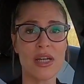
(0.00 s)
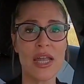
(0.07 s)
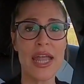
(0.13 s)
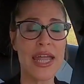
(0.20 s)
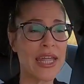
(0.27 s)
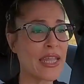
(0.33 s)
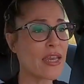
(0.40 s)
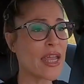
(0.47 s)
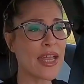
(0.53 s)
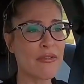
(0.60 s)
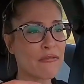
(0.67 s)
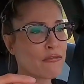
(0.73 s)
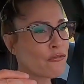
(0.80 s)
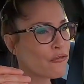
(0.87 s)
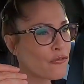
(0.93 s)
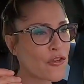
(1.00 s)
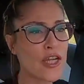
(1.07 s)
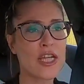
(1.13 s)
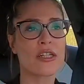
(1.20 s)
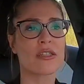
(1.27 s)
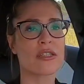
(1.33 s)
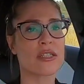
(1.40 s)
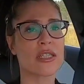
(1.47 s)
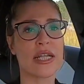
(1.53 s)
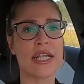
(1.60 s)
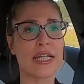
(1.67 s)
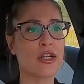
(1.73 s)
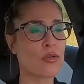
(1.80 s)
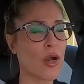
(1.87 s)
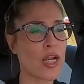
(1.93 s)
it feels
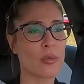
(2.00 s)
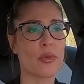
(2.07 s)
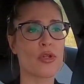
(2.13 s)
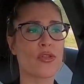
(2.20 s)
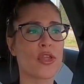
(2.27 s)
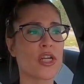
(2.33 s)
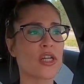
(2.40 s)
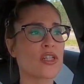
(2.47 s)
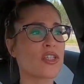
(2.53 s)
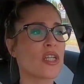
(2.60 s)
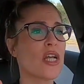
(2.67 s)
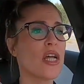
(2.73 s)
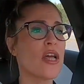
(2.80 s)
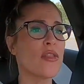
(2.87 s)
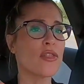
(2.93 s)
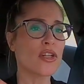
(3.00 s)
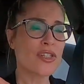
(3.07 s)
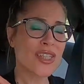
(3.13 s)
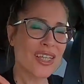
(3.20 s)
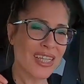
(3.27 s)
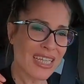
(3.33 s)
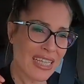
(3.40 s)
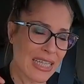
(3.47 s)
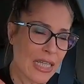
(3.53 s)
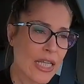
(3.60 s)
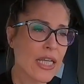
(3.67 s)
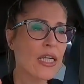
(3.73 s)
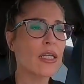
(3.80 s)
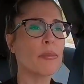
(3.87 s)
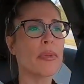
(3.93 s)
incredible. There's a
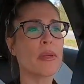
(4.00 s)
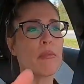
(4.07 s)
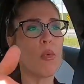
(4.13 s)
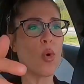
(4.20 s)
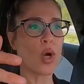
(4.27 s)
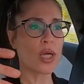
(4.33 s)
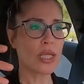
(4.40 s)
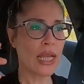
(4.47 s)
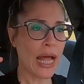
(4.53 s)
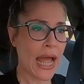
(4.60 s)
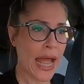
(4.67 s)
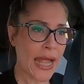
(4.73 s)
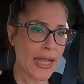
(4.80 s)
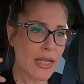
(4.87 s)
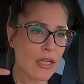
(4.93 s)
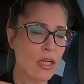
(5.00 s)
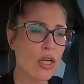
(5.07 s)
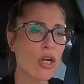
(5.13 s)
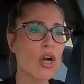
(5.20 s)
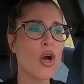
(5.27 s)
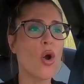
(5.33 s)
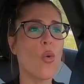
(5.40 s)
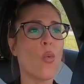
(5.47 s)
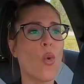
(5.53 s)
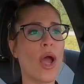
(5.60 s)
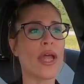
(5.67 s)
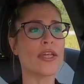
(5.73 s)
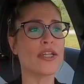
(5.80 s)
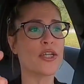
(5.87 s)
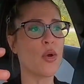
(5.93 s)
little bit more lag
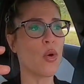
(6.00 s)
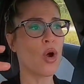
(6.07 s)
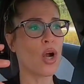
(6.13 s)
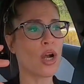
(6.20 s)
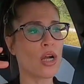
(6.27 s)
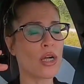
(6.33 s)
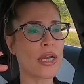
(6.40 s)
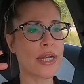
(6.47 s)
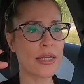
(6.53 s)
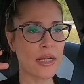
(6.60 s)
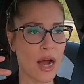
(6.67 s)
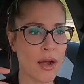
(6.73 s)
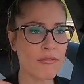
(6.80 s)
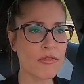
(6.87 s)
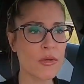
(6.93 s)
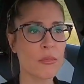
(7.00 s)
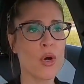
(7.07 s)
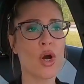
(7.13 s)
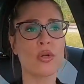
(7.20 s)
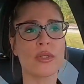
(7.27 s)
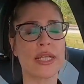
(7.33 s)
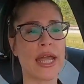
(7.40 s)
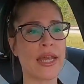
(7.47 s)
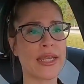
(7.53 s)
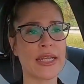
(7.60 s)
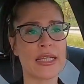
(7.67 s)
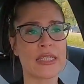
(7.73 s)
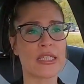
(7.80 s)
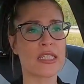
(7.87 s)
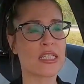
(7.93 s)
when you're in comfort mode getting
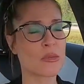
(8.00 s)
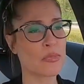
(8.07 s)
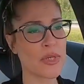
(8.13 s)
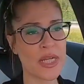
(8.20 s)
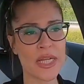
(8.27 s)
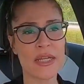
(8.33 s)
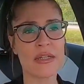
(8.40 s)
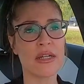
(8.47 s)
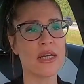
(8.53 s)
into speed,